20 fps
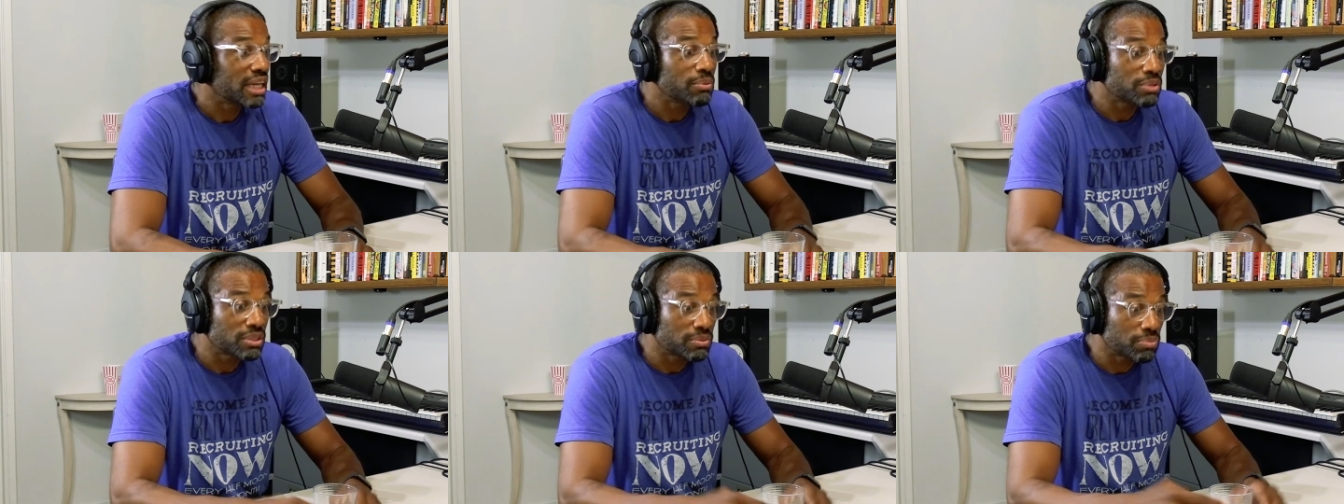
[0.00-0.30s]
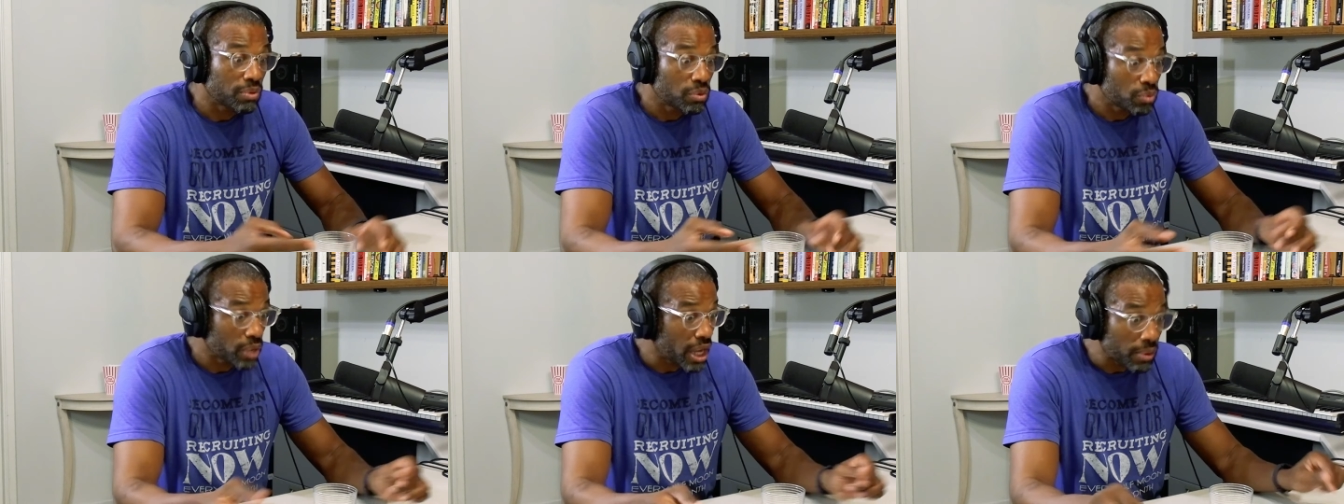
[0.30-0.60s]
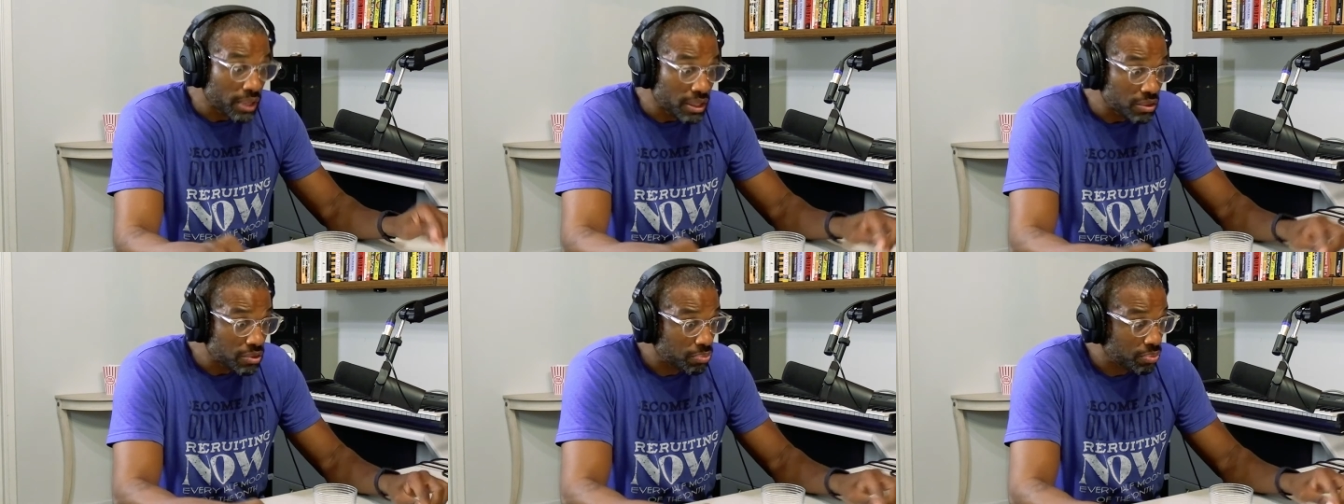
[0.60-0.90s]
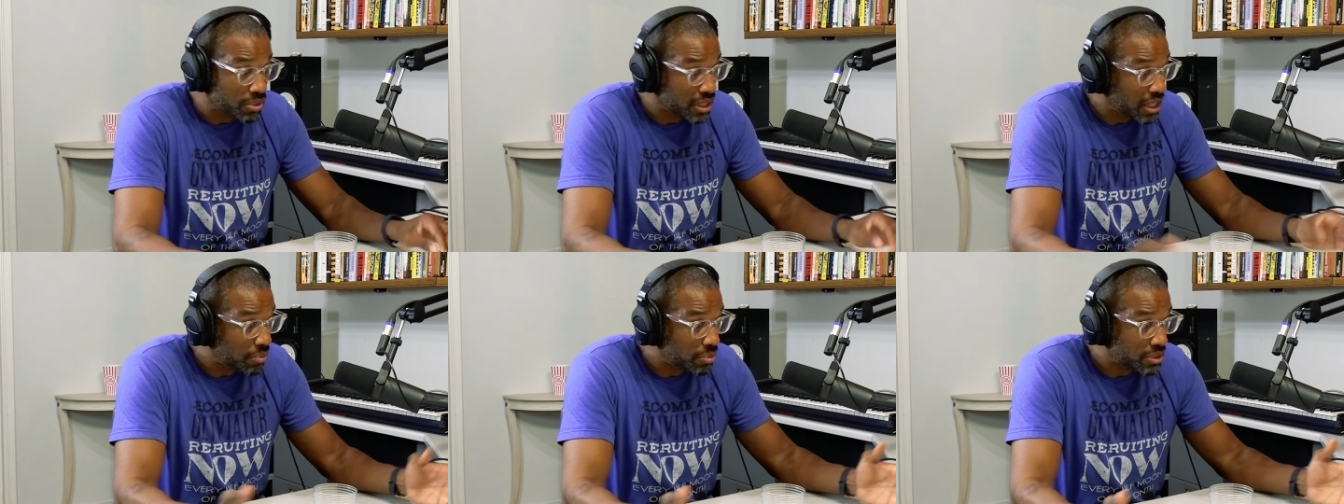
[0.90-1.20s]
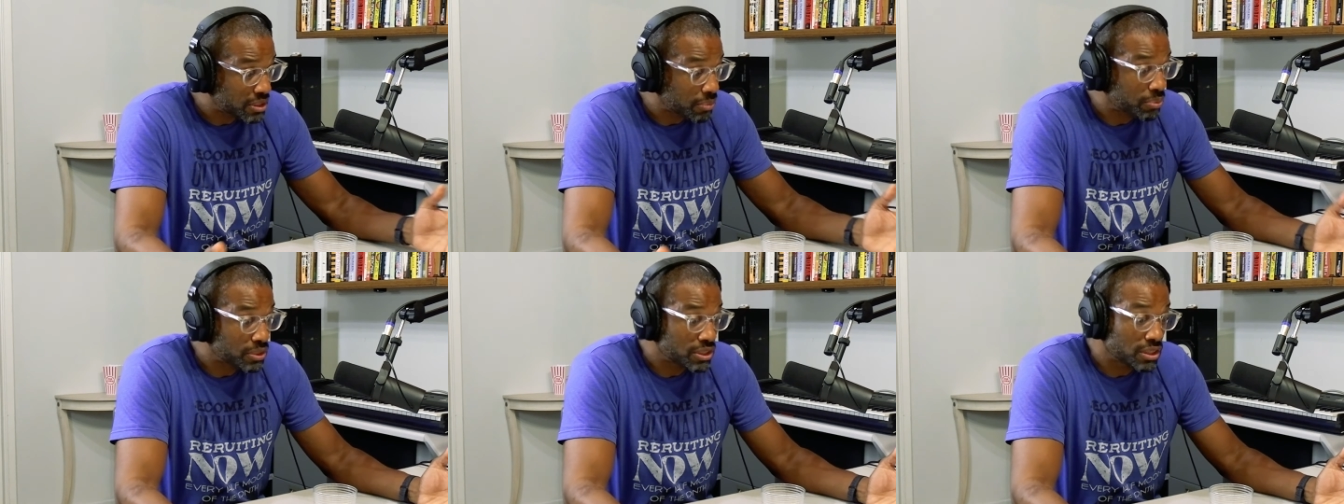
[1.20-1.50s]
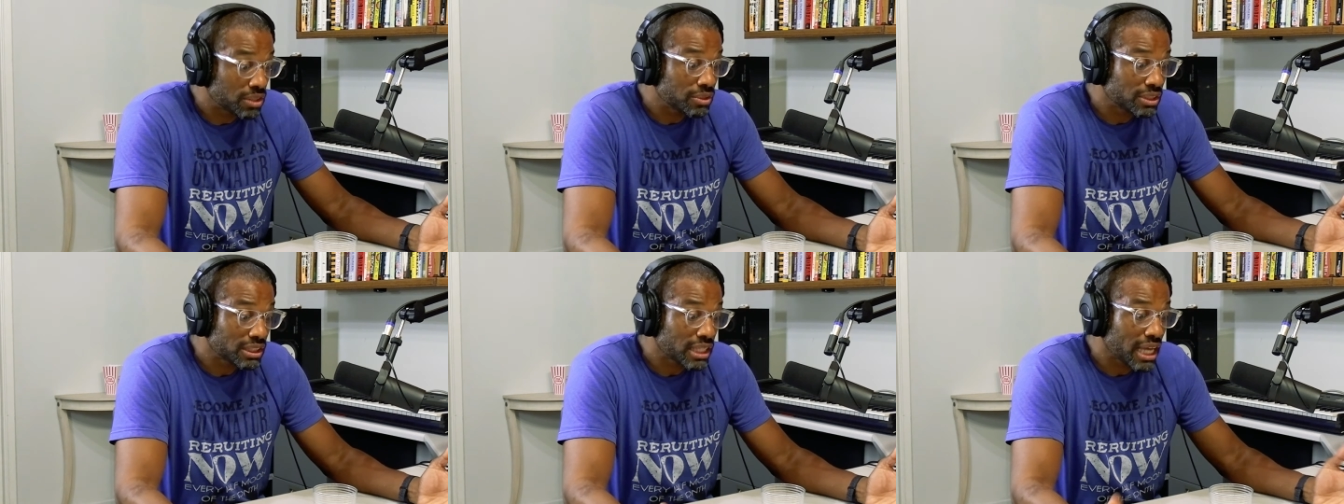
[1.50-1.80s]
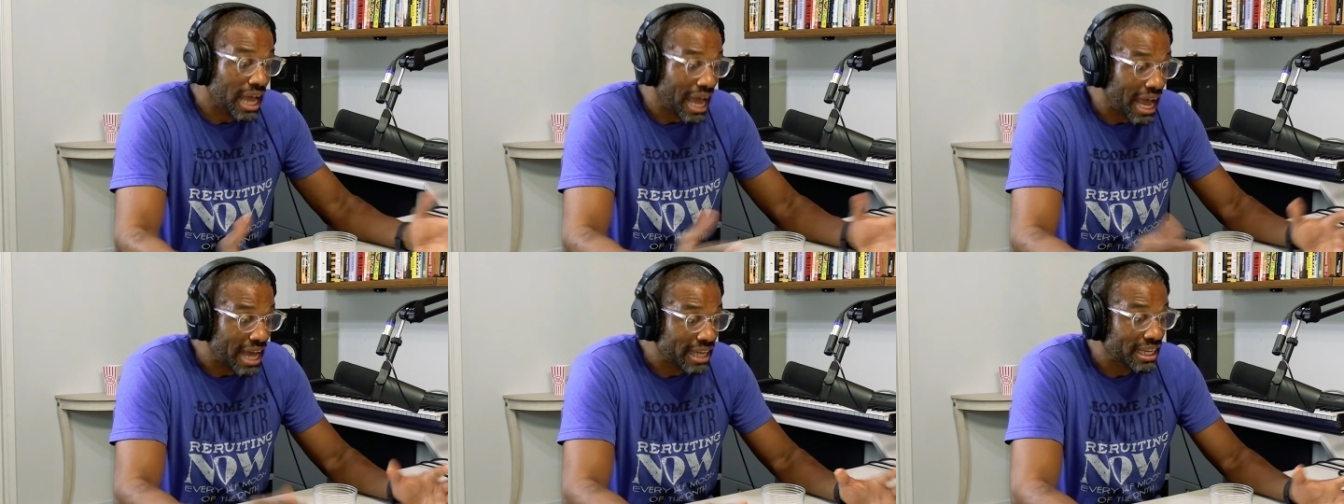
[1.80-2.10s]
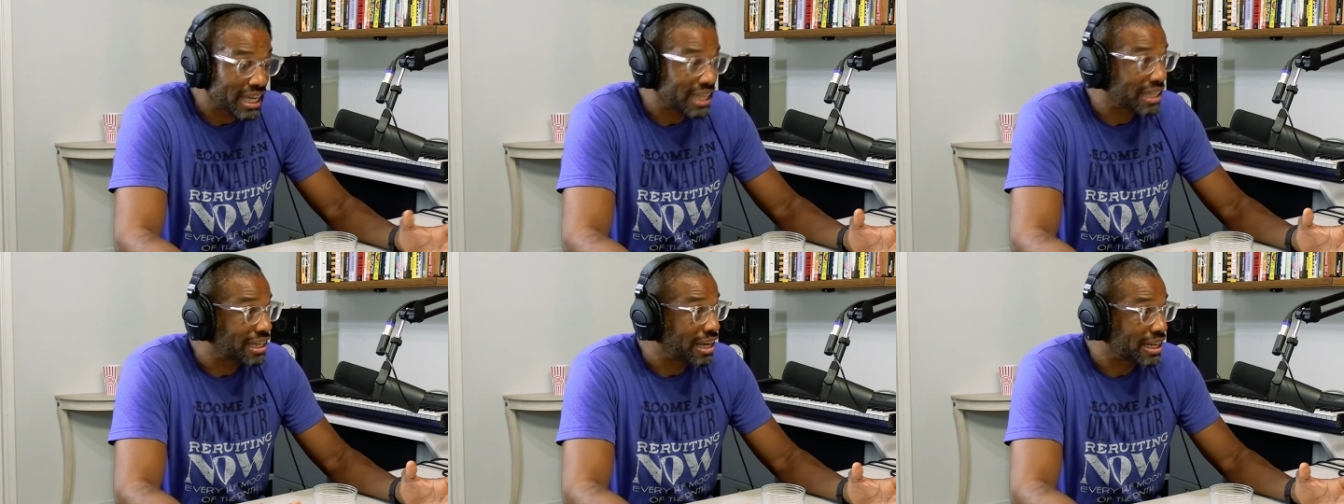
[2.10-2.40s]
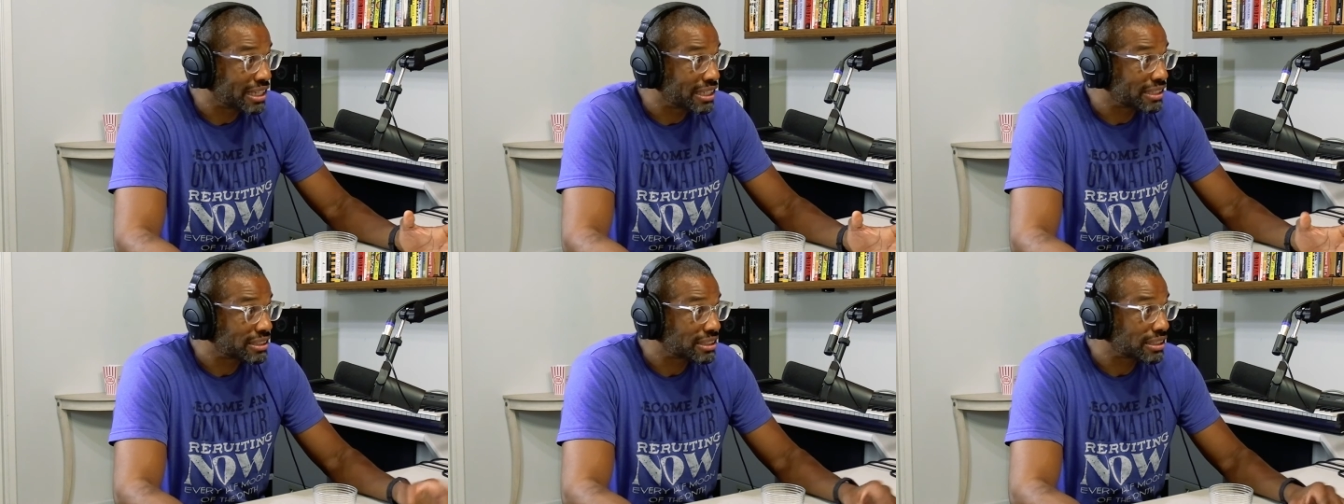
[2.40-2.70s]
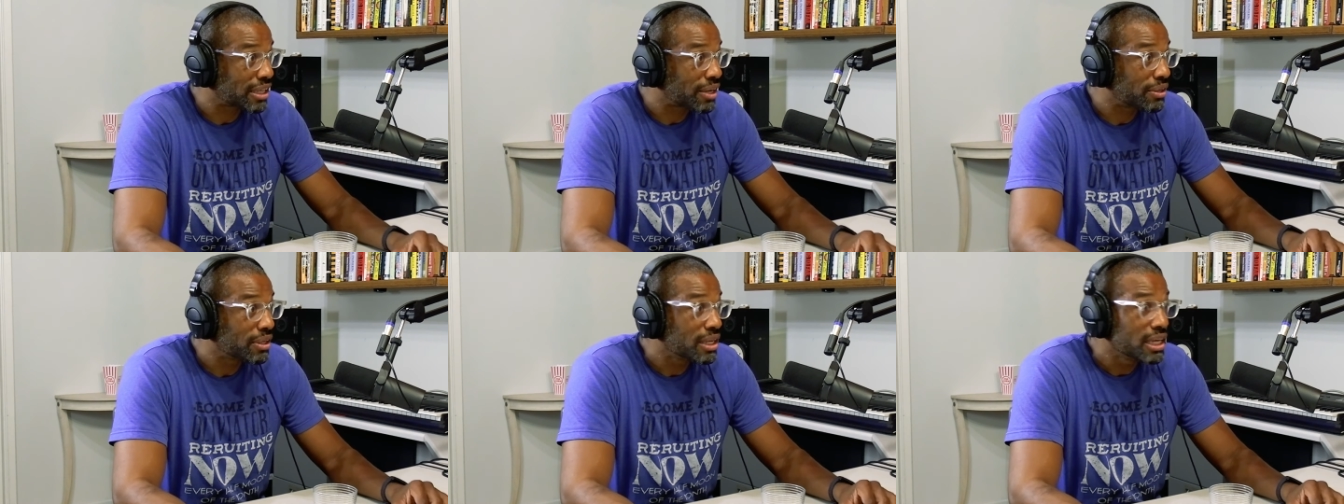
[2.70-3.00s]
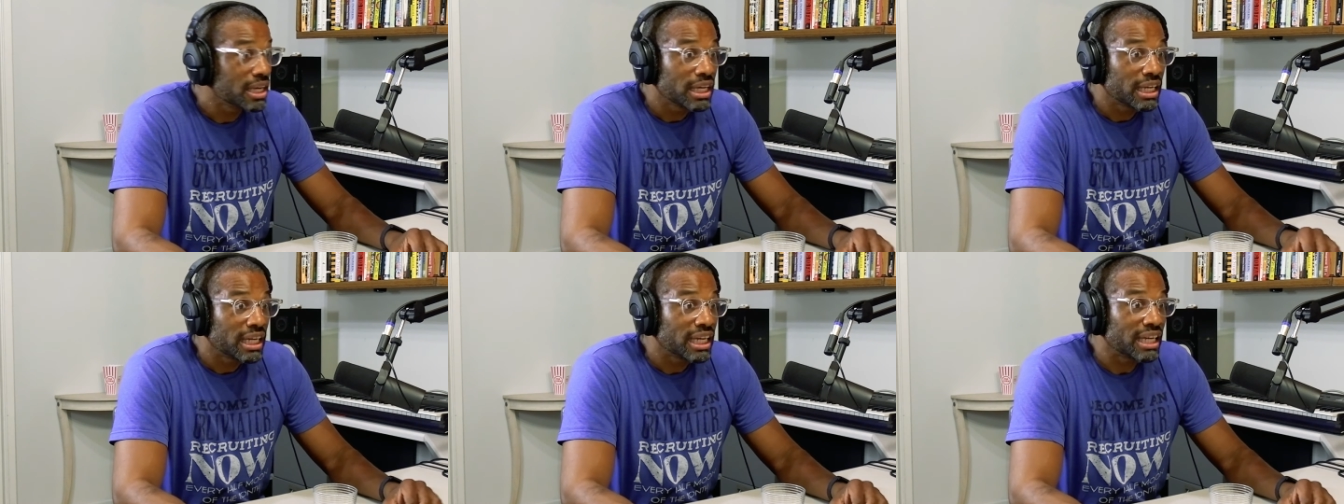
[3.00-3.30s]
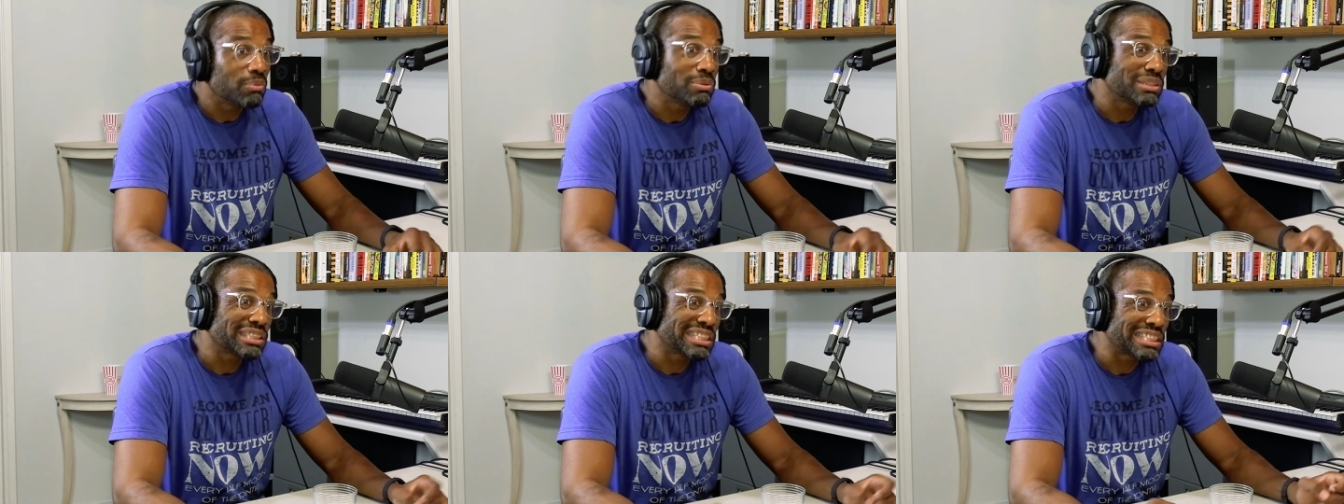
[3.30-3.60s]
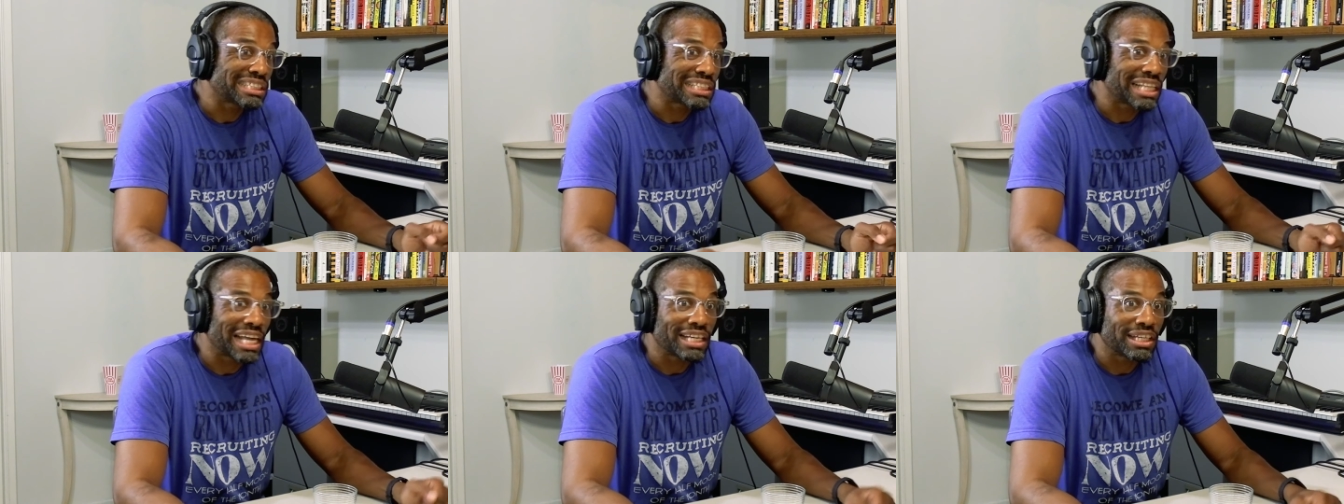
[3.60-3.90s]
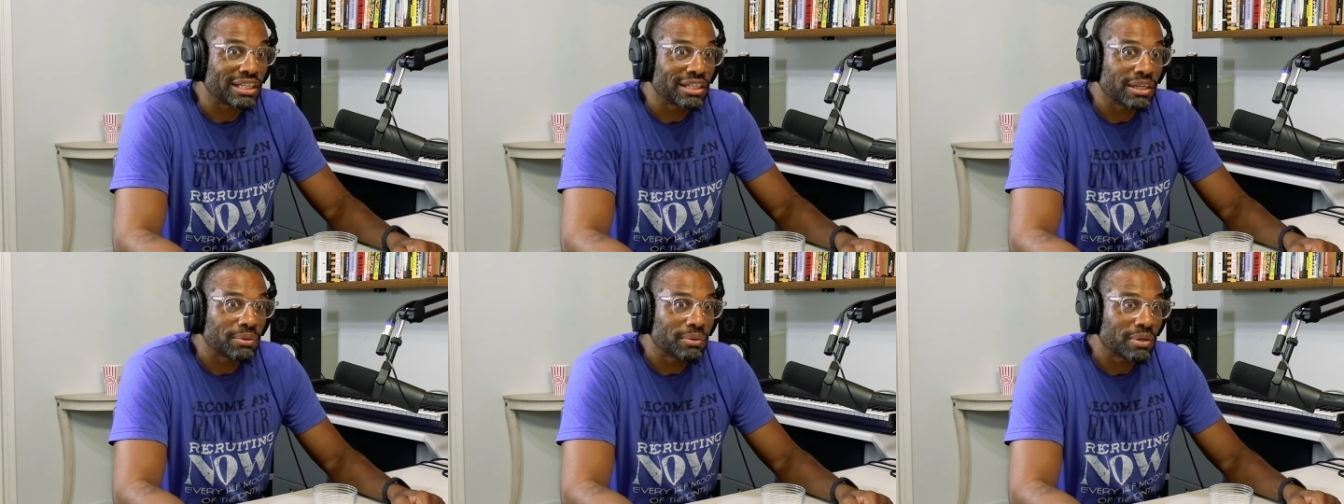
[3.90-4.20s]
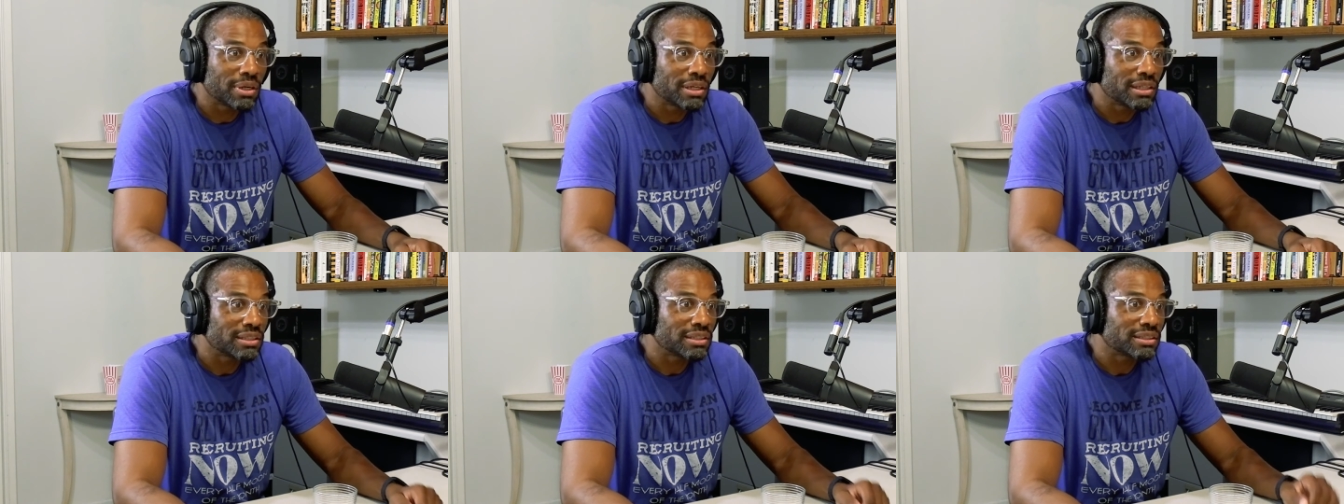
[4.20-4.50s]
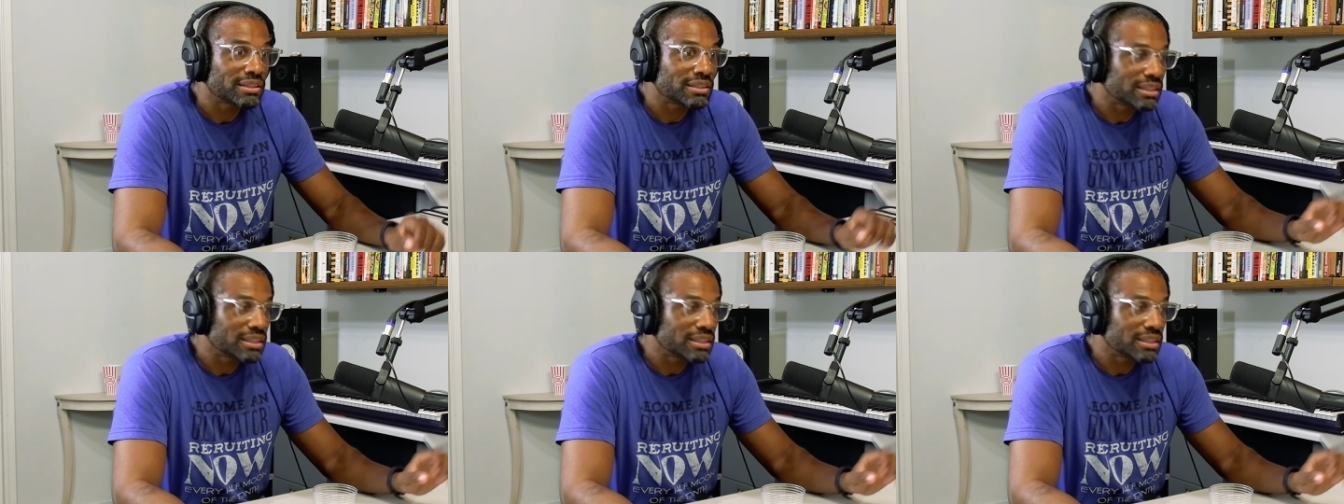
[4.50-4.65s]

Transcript: He was no, he was he was a producer and headliner. So Oh, okay. he was just like, you know what.